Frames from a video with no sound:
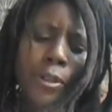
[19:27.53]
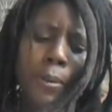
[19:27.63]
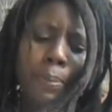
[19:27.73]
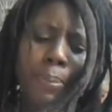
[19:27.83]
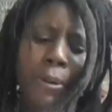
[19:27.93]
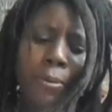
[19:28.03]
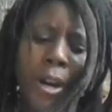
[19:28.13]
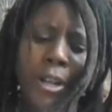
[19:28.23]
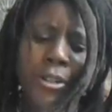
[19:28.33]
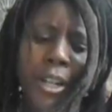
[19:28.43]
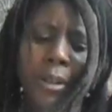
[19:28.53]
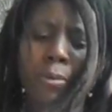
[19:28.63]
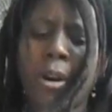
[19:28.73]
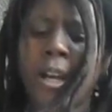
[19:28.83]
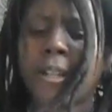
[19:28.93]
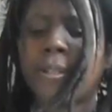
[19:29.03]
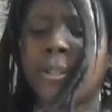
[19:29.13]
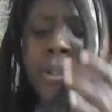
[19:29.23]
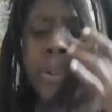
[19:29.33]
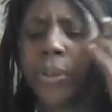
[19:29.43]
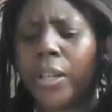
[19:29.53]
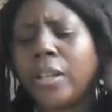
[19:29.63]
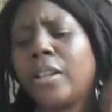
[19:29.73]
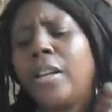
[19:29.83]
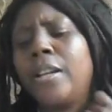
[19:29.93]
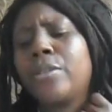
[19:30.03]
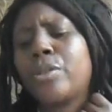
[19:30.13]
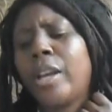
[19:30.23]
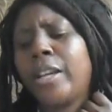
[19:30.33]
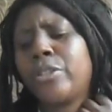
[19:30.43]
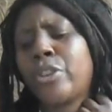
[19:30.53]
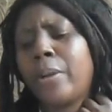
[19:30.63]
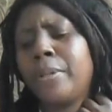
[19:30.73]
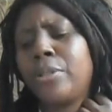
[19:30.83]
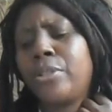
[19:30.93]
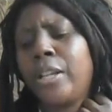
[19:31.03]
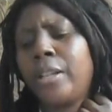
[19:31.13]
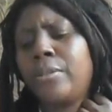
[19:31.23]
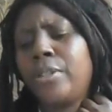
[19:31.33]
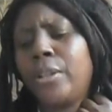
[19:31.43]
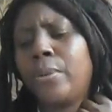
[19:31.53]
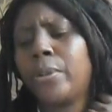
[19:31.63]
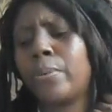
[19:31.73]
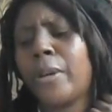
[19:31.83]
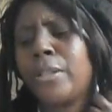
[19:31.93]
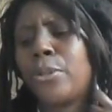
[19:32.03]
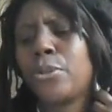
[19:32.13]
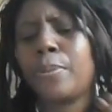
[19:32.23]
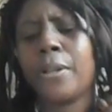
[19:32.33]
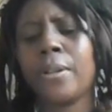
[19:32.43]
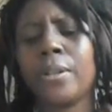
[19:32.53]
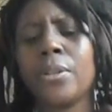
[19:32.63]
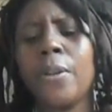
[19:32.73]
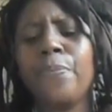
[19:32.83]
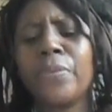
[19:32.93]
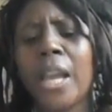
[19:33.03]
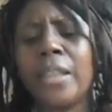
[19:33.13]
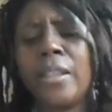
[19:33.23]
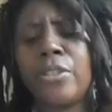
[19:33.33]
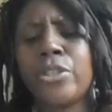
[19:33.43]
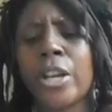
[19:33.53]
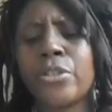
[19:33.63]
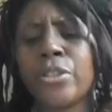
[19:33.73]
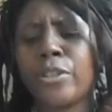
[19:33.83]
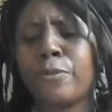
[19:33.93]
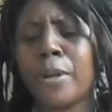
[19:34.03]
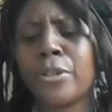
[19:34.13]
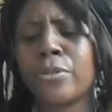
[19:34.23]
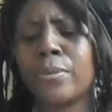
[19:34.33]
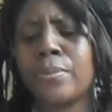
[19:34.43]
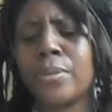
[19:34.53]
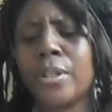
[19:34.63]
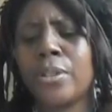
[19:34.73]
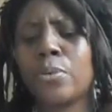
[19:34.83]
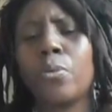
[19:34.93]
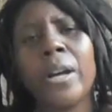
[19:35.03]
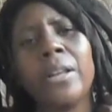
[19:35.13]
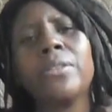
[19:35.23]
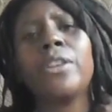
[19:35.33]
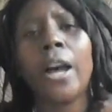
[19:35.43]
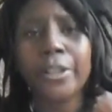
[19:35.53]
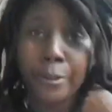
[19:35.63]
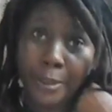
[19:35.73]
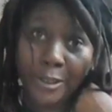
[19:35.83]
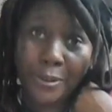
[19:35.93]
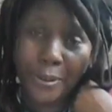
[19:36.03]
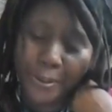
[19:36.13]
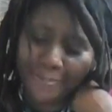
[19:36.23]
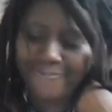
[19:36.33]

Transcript: So, but Rush and Ruck disagree, saying shamans did deal with reindeer spirits, and the ingestion of mushrooms is well documented.